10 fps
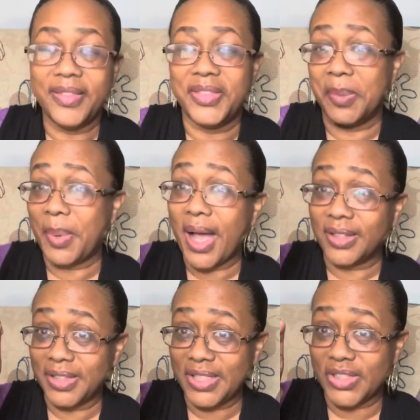the
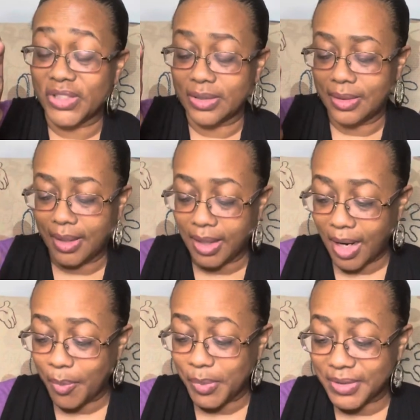Polynesian, and
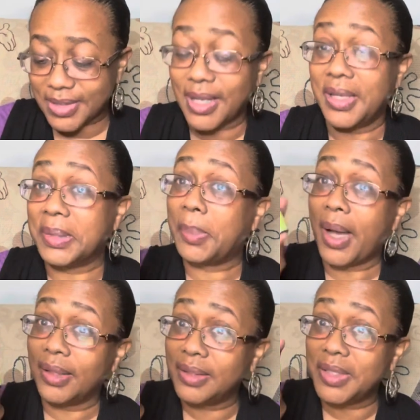I will say the
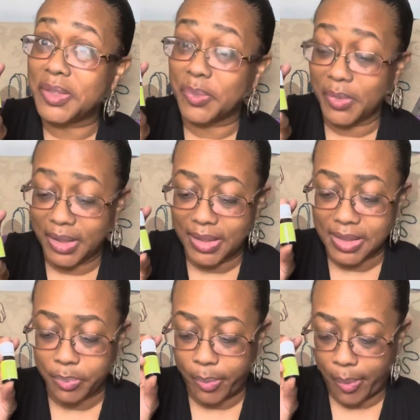Polynesian one is
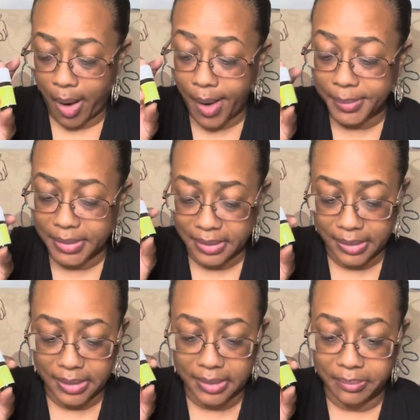
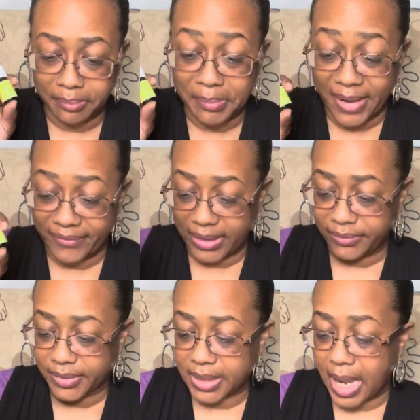probably my
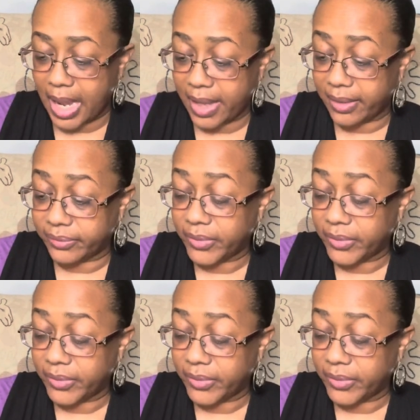favorite. I have